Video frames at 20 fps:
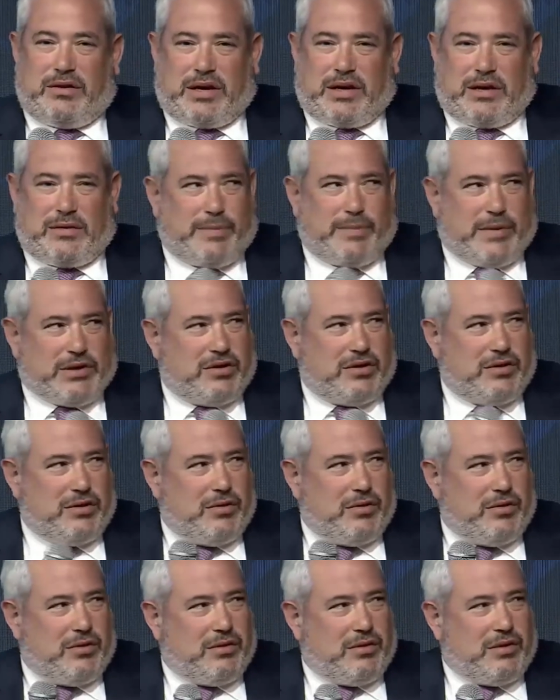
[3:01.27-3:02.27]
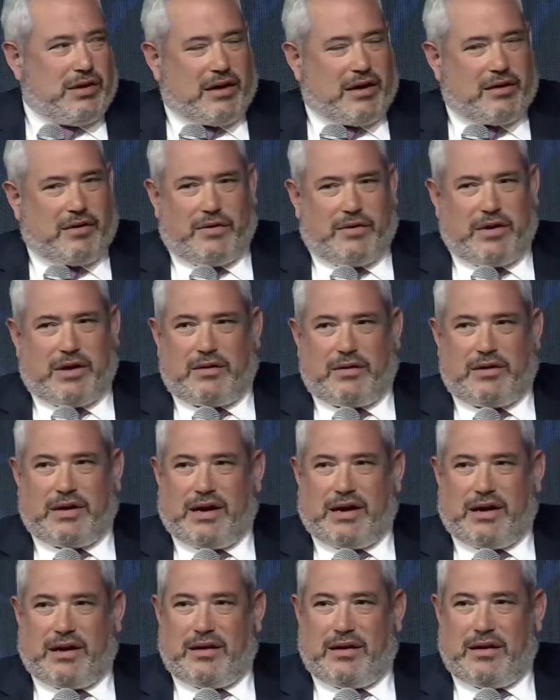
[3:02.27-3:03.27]
And I was mentioning to you, Yaakov, the other
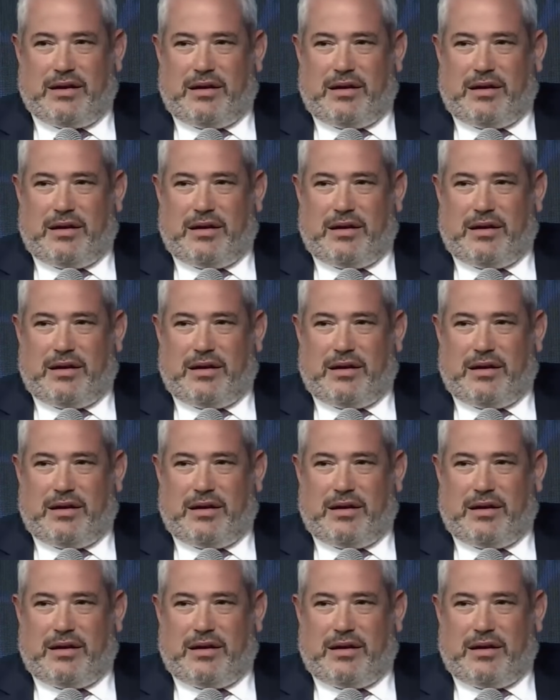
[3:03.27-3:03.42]
day,